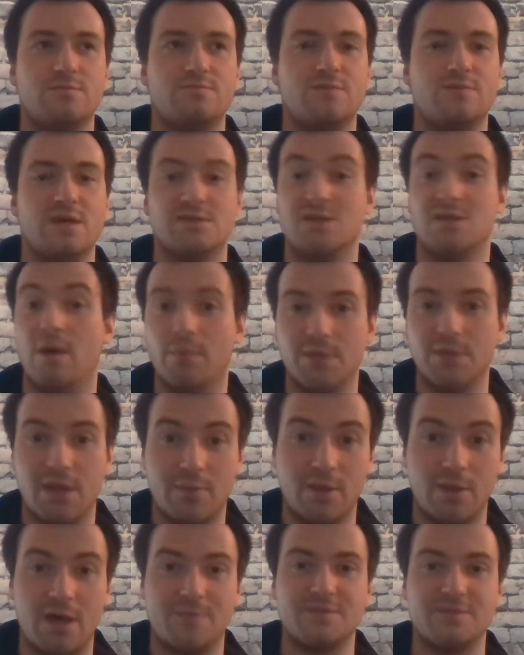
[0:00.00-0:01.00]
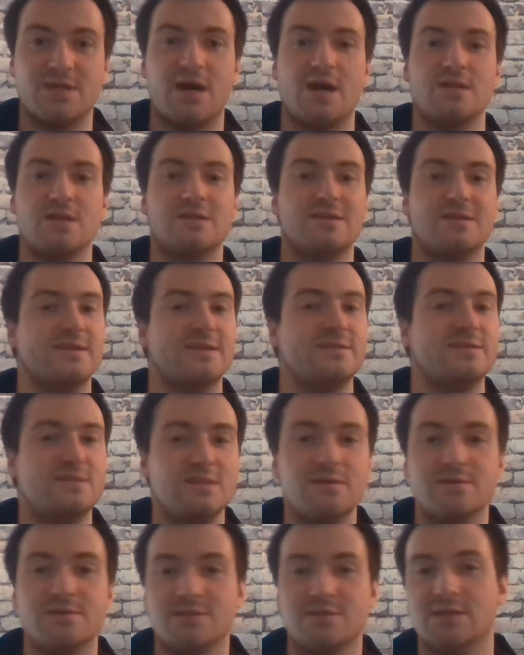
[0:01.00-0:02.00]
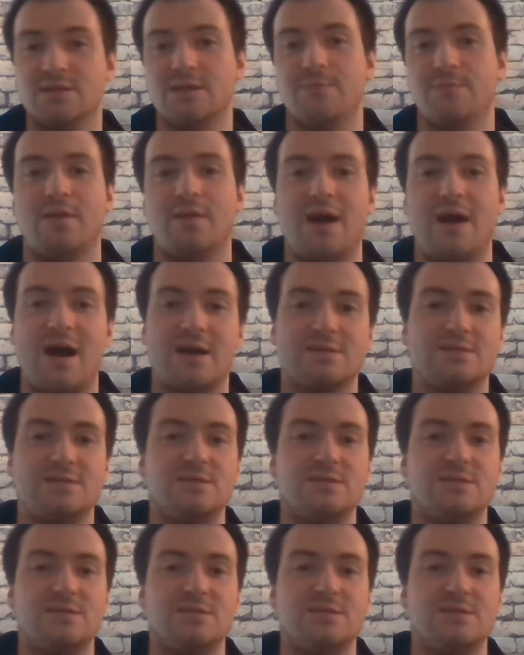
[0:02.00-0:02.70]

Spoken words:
has double-double upside, could get steals, could get blocks.